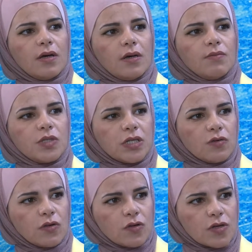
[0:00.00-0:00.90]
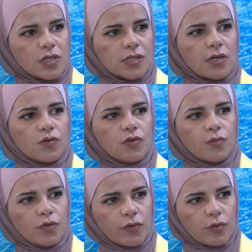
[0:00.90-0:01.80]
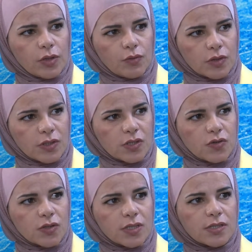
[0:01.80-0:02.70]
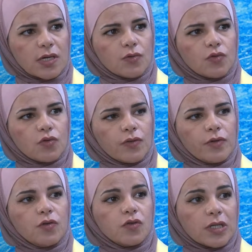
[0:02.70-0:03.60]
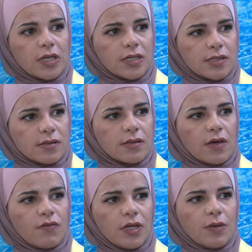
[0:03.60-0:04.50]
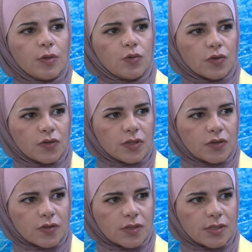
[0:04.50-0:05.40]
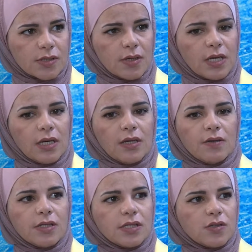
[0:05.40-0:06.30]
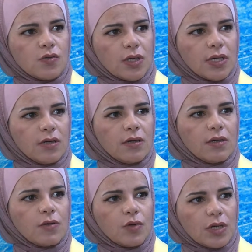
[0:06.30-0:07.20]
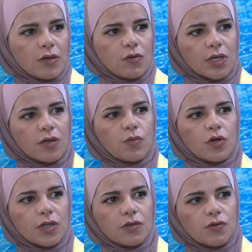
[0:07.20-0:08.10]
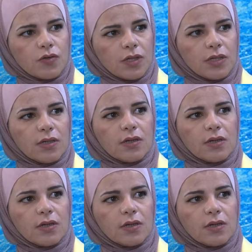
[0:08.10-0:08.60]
technologies, how to improve our water resources, how to even utilize the available water resources. This is why we are looking more into the